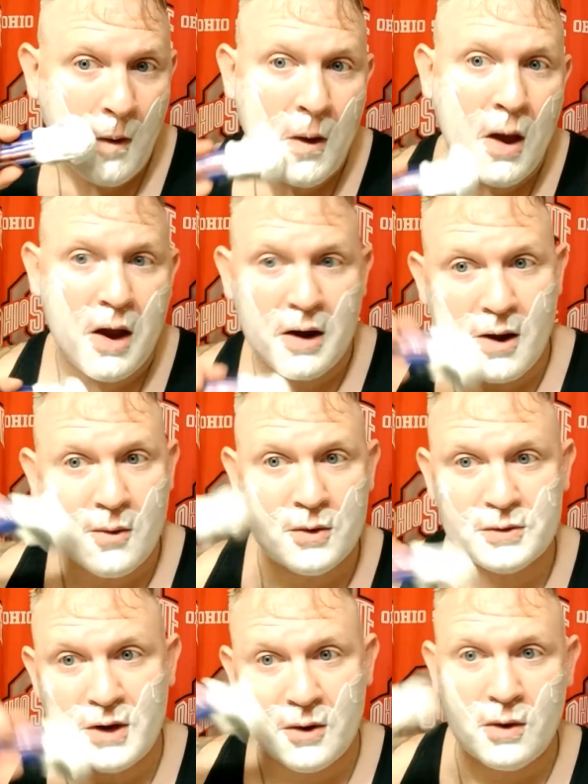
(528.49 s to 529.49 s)
and I
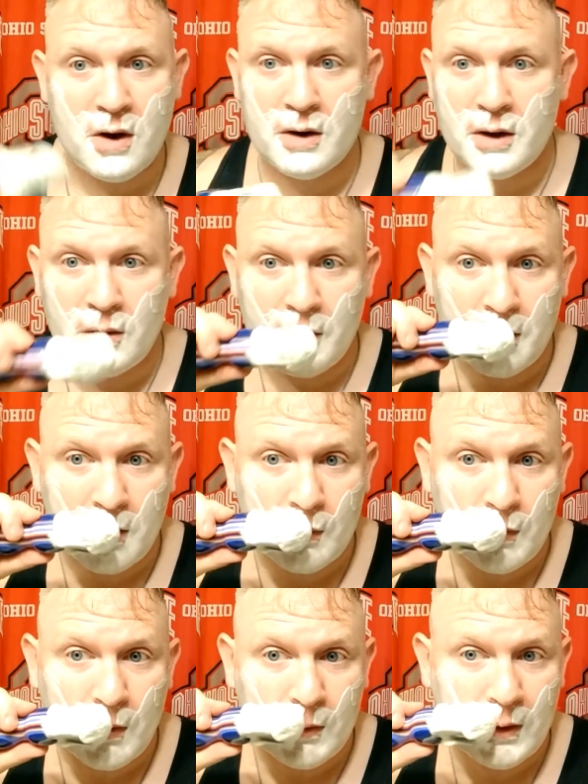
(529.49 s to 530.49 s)
was, ironically enough,
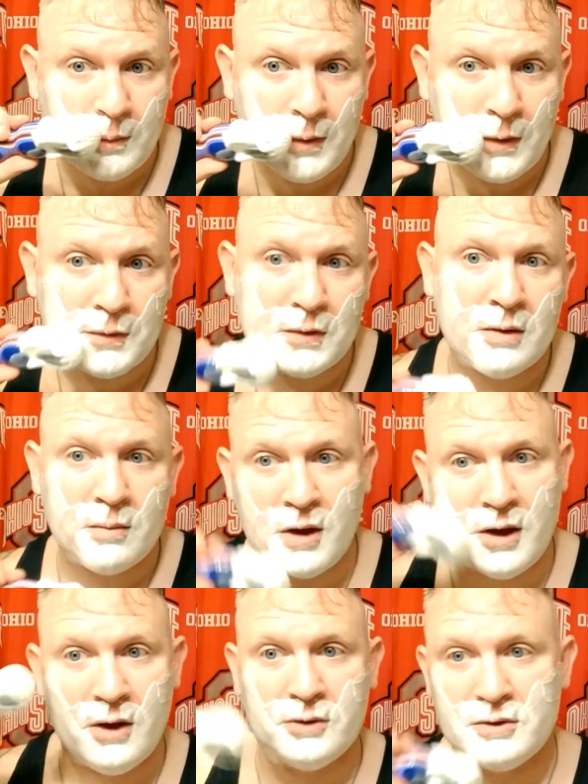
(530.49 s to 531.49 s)
the only person in my
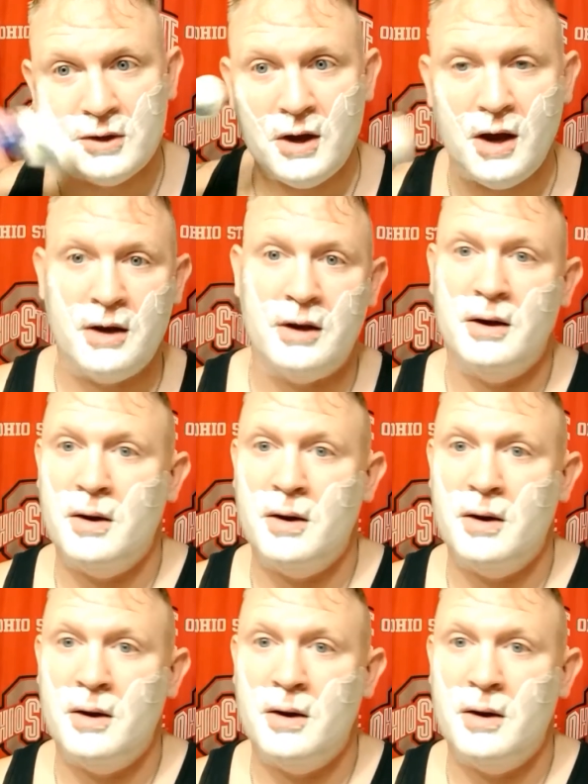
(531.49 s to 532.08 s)
house that got it.